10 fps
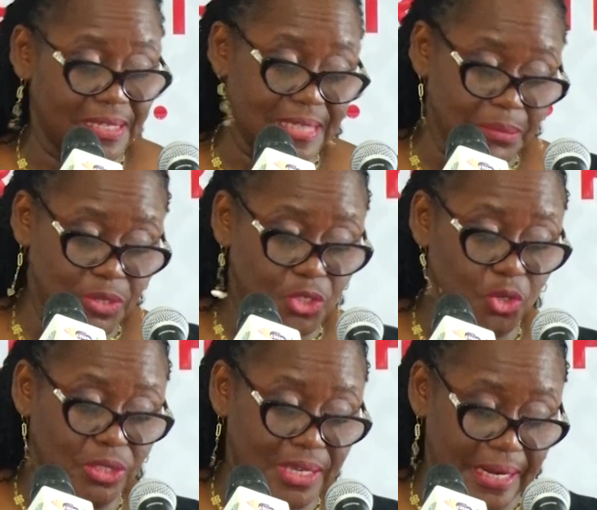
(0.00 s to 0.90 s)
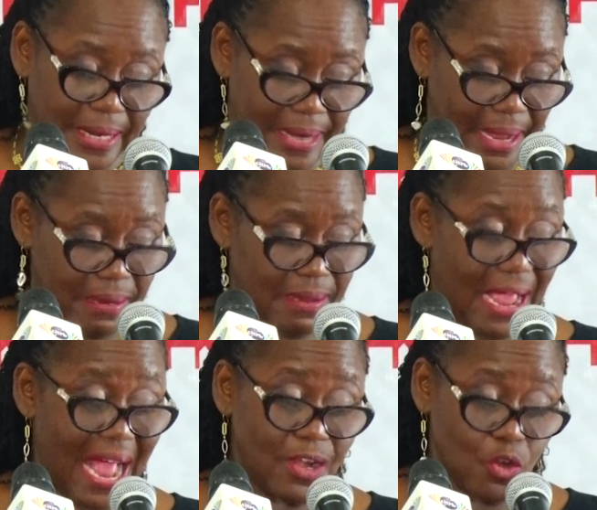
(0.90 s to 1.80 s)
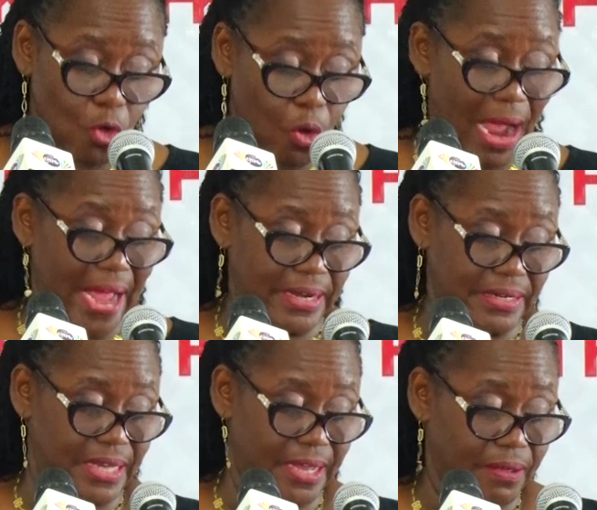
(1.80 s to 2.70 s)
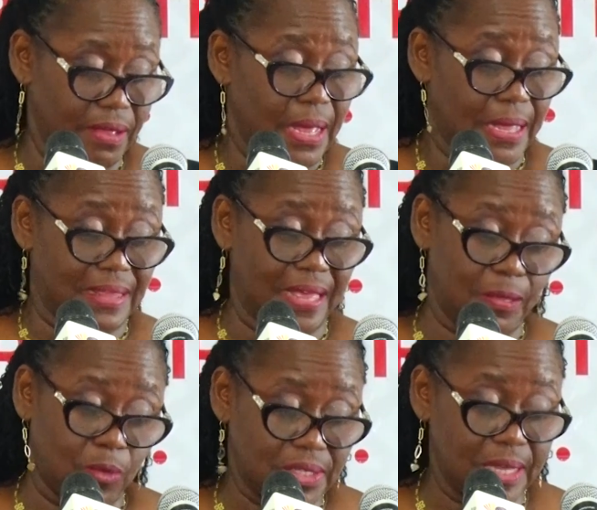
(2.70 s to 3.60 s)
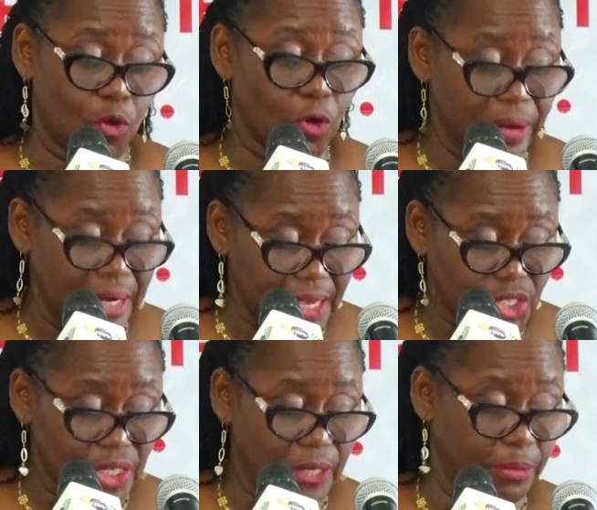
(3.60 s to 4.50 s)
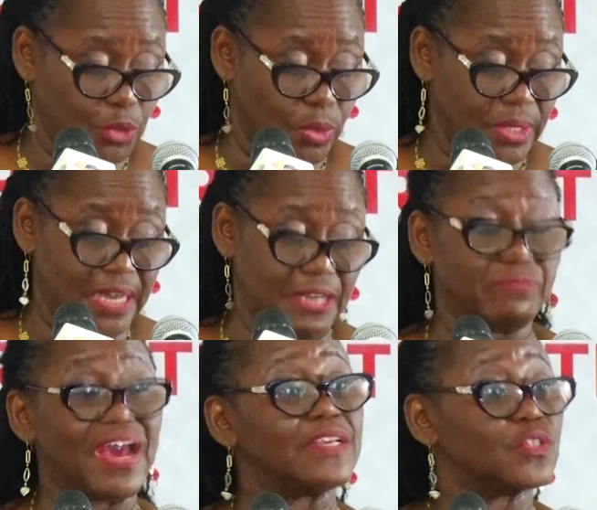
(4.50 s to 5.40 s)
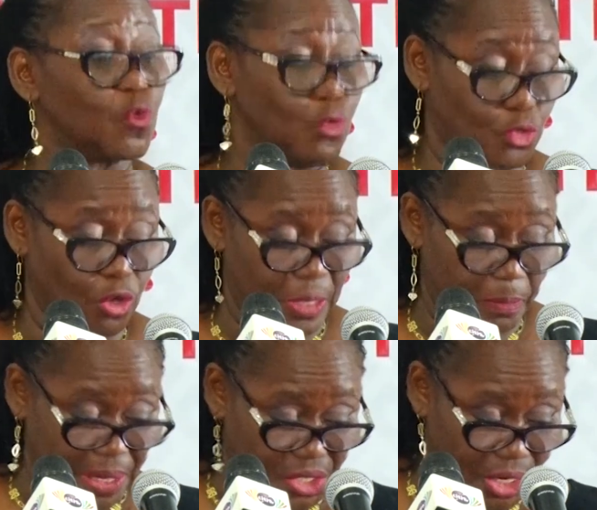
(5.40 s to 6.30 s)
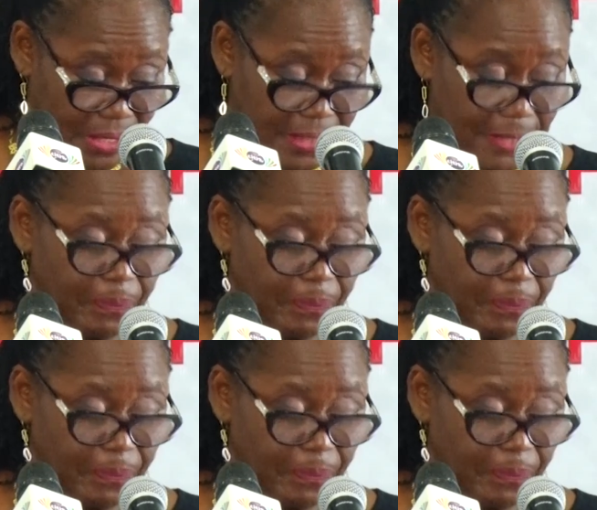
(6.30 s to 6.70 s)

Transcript: substitute cleaner had no idea that there was a correlation between the device hooked on the patient